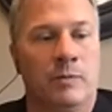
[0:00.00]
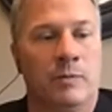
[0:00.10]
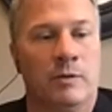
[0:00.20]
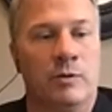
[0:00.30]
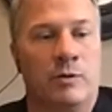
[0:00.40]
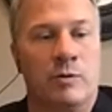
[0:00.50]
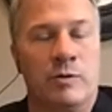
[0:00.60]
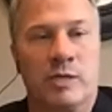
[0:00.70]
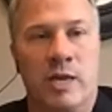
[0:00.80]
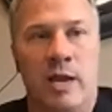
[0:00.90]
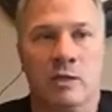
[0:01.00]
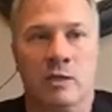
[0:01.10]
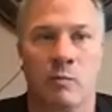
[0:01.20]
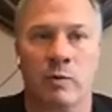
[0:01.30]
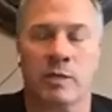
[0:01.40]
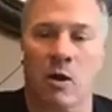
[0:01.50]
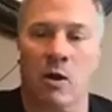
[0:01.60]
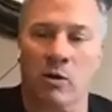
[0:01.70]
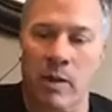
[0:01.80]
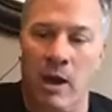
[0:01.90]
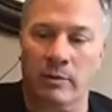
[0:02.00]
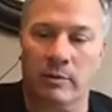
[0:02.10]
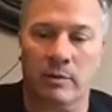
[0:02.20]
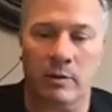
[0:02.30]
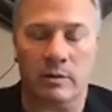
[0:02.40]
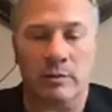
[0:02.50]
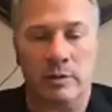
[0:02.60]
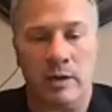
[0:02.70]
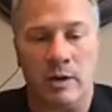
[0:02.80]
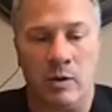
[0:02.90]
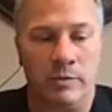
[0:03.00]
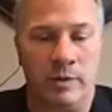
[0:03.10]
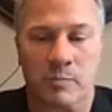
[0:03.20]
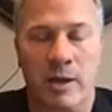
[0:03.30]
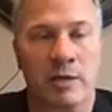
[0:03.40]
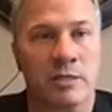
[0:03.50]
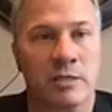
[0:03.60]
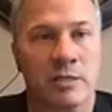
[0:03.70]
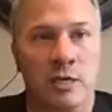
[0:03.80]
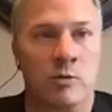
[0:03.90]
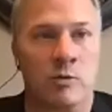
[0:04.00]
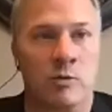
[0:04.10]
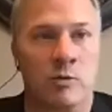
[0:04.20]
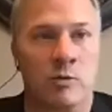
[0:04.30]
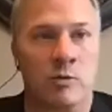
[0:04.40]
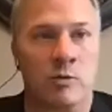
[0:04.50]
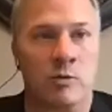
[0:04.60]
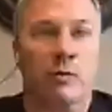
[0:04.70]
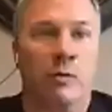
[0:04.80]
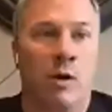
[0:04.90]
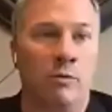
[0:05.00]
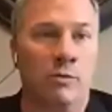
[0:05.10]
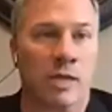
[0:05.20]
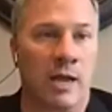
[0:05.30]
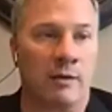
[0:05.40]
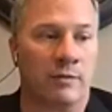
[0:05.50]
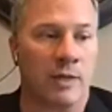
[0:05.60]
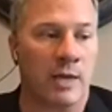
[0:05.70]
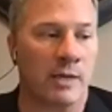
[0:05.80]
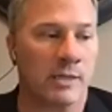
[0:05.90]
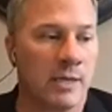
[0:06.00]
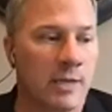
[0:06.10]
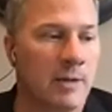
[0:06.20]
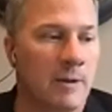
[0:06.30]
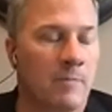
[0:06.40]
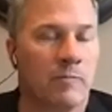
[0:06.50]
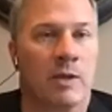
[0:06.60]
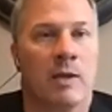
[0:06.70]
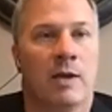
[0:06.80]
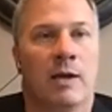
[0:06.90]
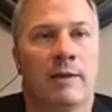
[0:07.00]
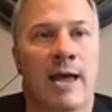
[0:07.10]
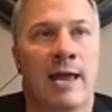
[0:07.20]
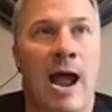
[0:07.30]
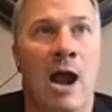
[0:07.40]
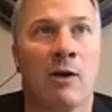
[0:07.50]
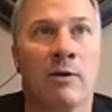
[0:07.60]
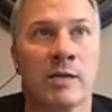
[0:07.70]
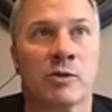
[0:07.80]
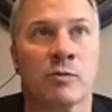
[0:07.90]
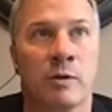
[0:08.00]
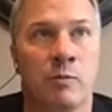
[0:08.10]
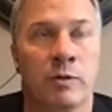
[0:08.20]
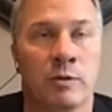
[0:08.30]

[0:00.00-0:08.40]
the Crusades, when we talk about the Spanish Inquisition, Martin Luther, all those kind of things, that our history with